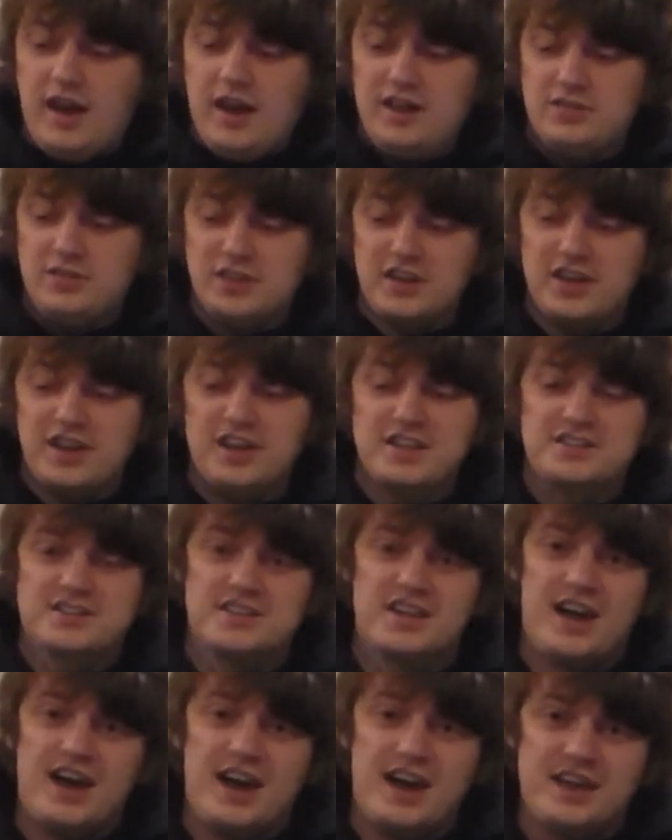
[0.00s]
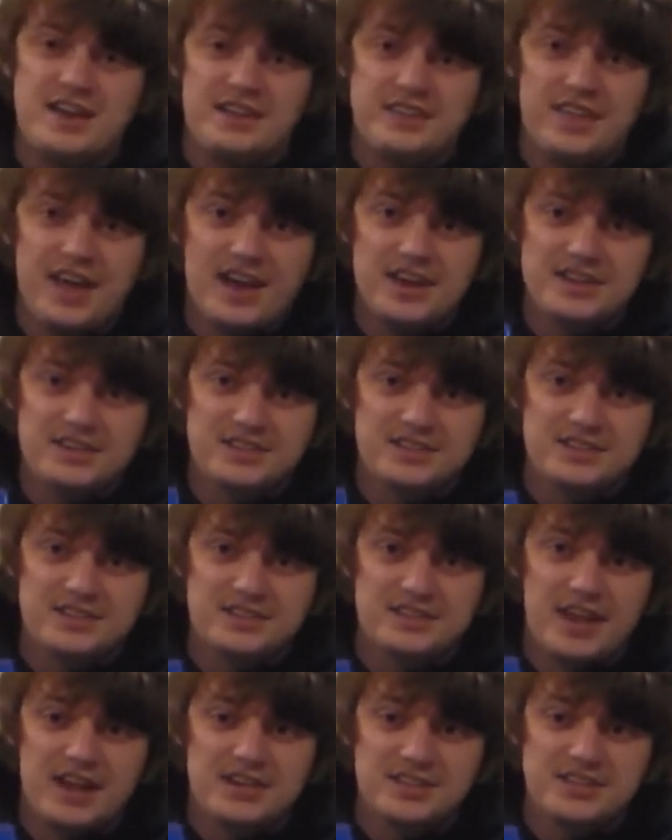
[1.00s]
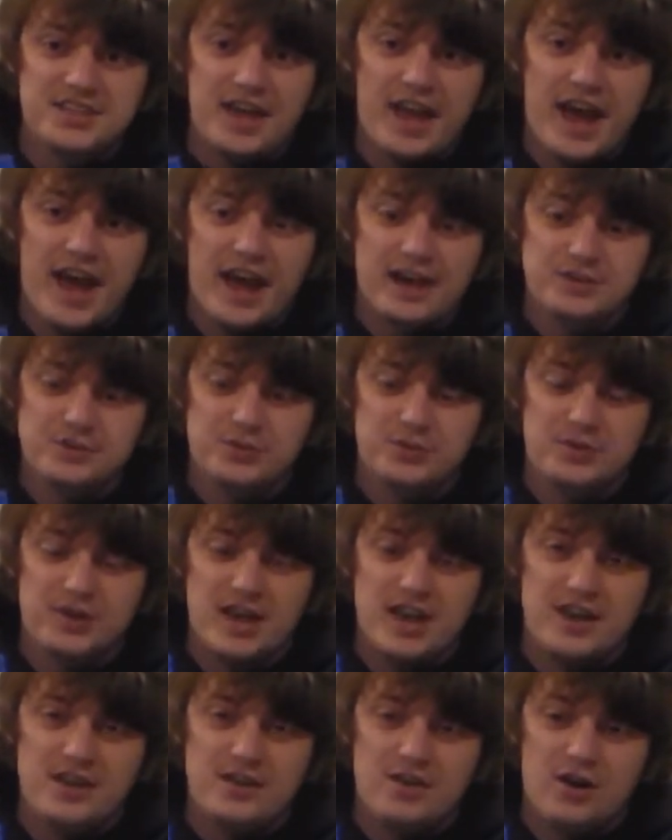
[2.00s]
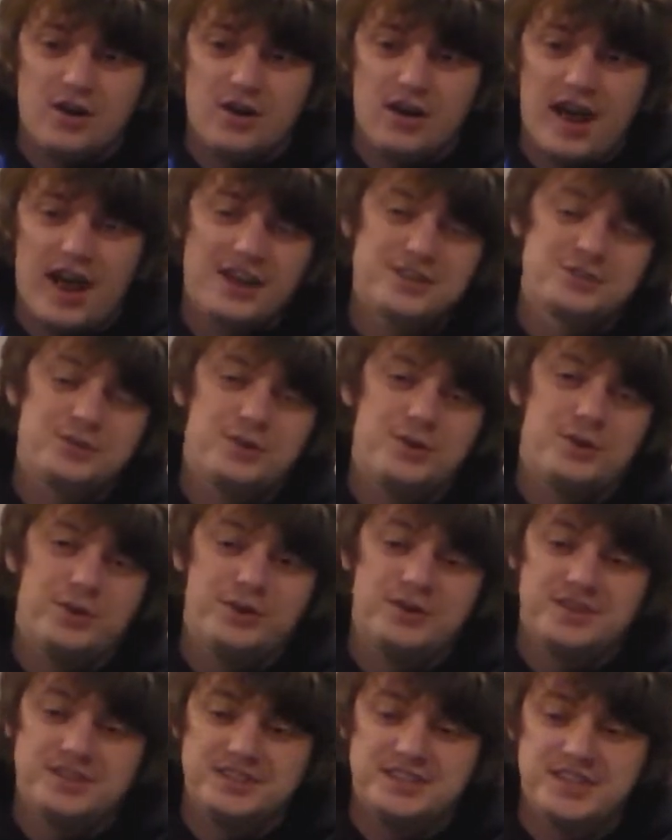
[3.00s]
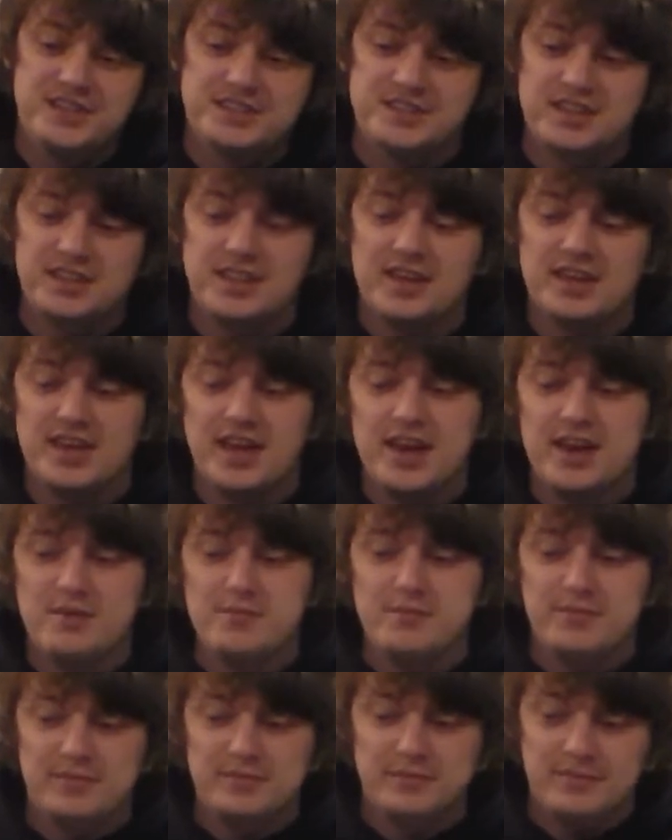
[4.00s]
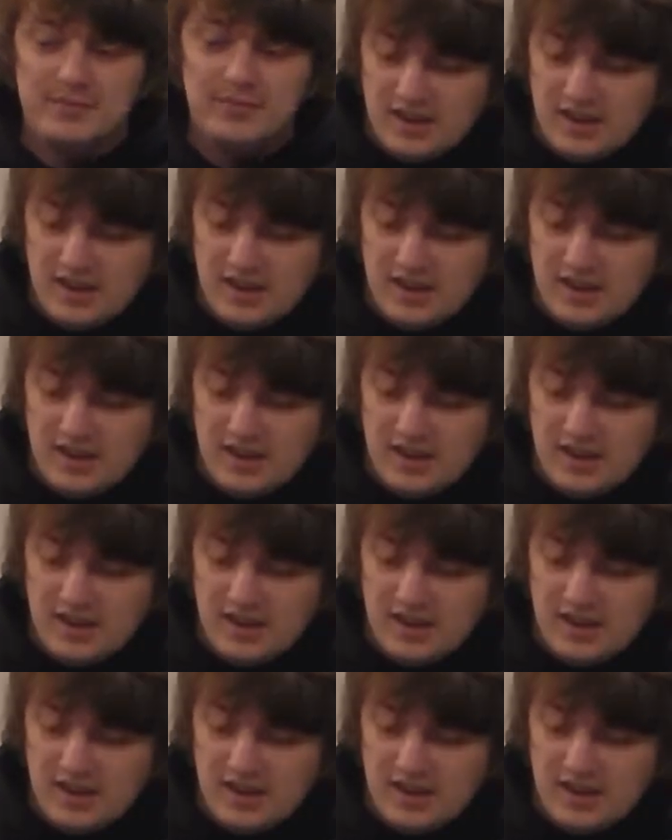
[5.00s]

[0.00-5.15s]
And looking inside, that is the actual case or actual disc of the game.